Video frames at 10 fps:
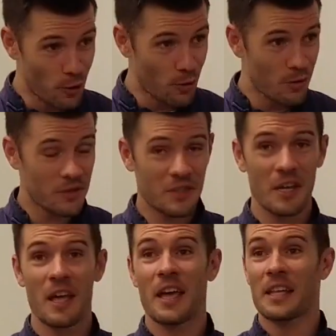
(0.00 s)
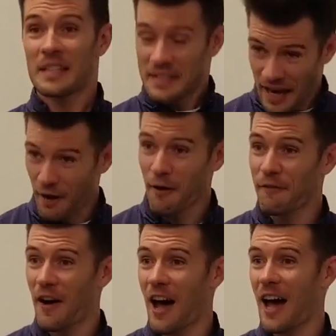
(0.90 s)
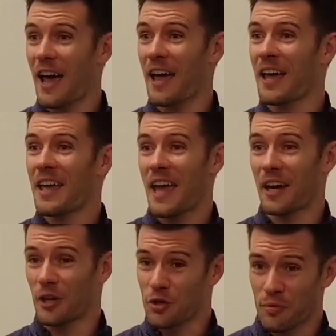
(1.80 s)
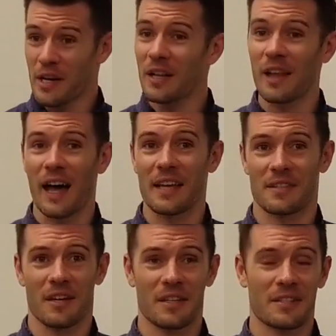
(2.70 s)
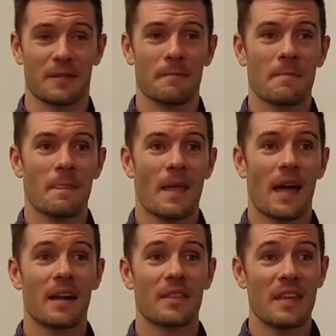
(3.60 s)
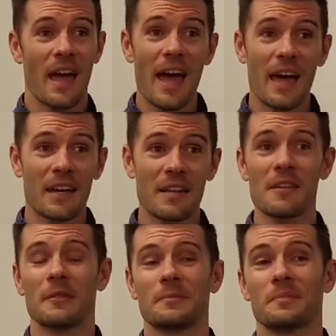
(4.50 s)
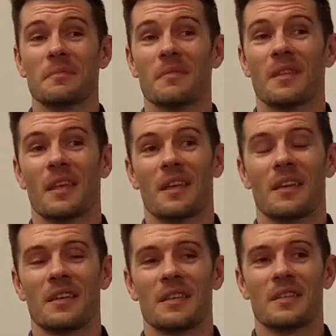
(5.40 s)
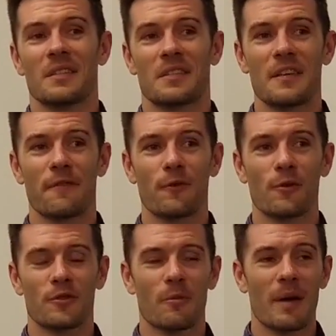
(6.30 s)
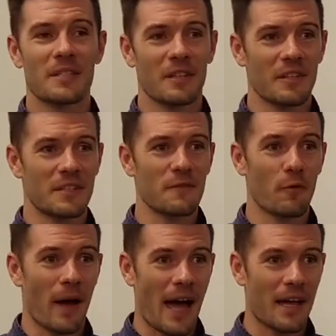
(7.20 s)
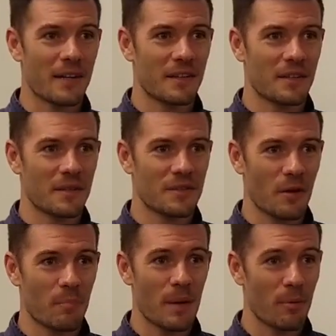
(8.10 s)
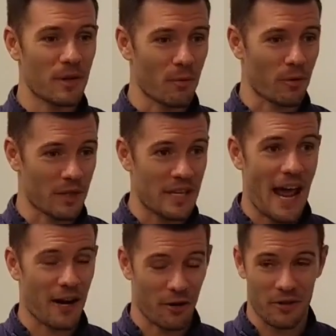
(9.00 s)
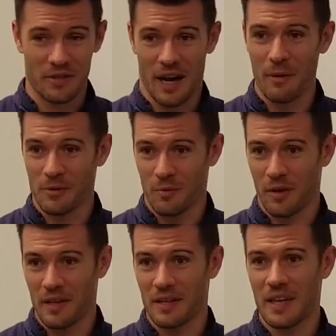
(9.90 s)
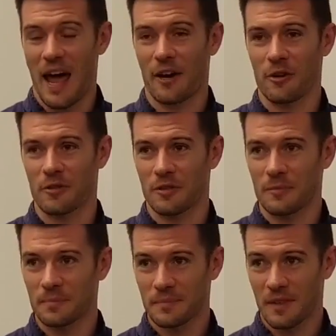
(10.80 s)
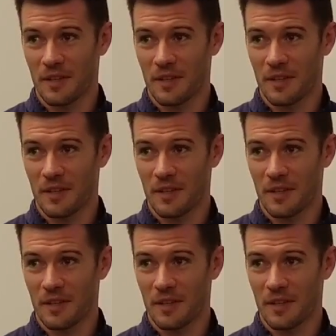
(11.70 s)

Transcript: And at the end, Sifu had some people that were attackers, and I was one of the attackers. I could still do that just standing on one leg. He gave me a knife, and I was able to stab people.